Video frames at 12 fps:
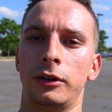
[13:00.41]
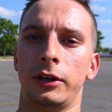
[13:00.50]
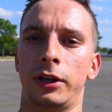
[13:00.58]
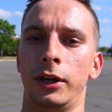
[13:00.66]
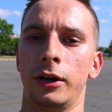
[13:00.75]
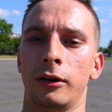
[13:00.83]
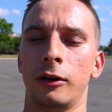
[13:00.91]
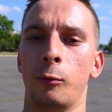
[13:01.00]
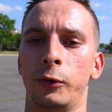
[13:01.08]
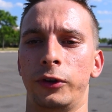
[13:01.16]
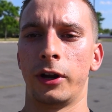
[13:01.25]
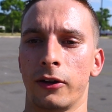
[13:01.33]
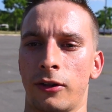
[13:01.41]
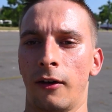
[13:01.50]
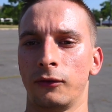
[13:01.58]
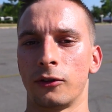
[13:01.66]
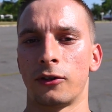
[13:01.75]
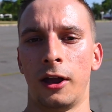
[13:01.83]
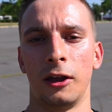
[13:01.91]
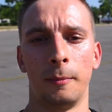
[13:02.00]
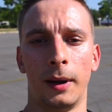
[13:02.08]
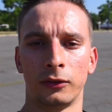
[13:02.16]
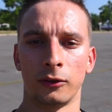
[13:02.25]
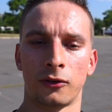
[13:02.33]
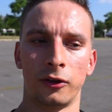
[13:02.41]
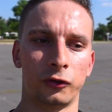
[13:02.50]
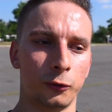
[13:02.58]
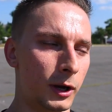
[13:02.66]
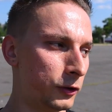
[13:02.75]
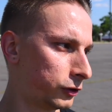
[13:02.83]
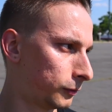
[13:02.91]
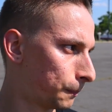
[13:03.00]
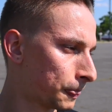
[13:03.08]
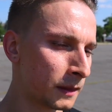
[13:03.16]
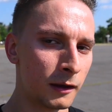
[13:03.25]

to hear what you guys have to say about this situation.